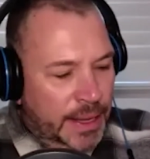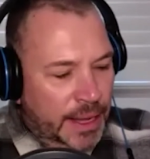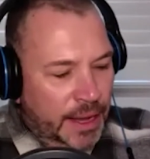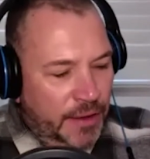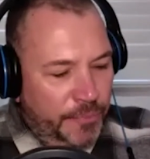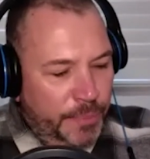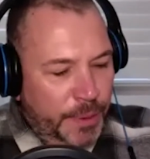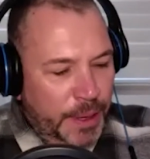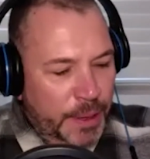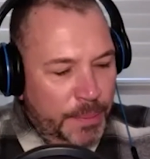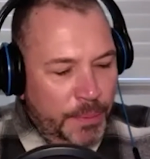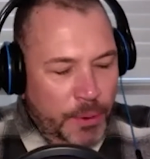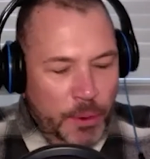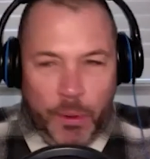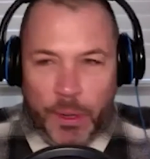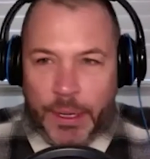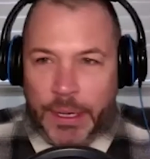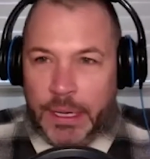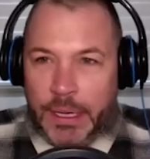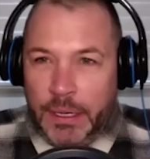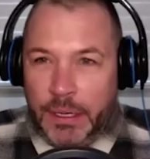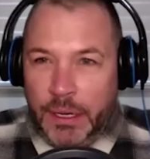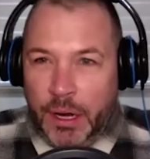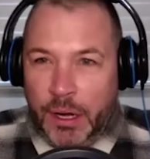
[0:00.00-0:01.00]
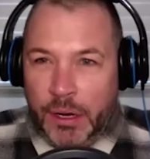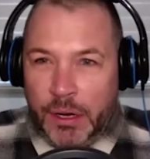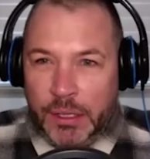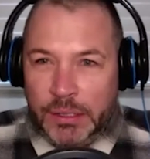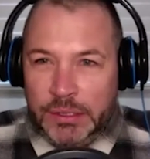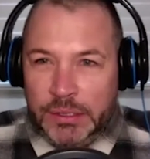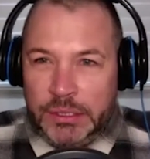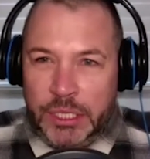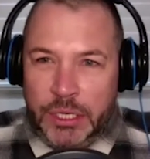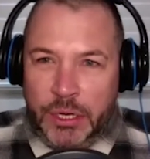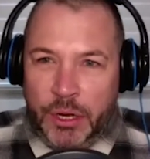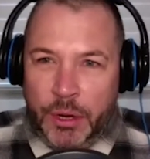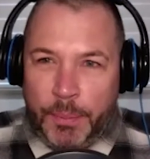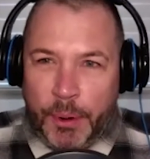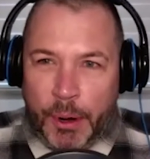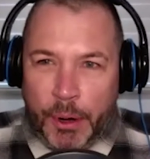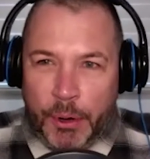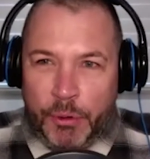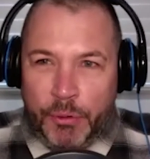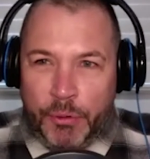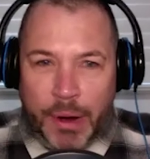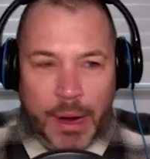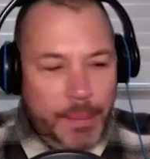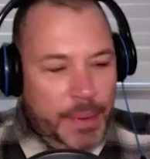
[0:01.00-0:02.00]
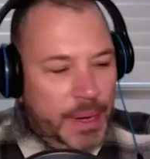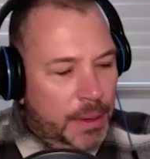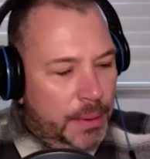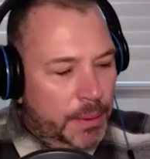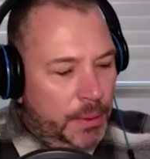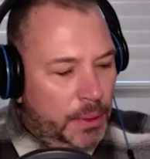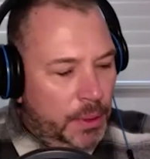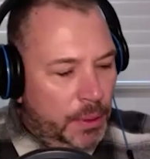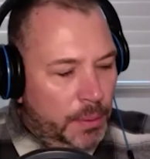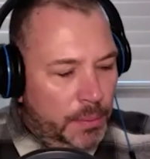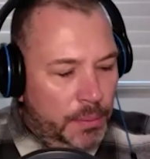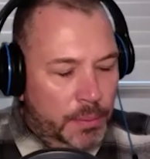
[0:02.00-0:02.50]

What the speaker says: If people want to log on to your programming,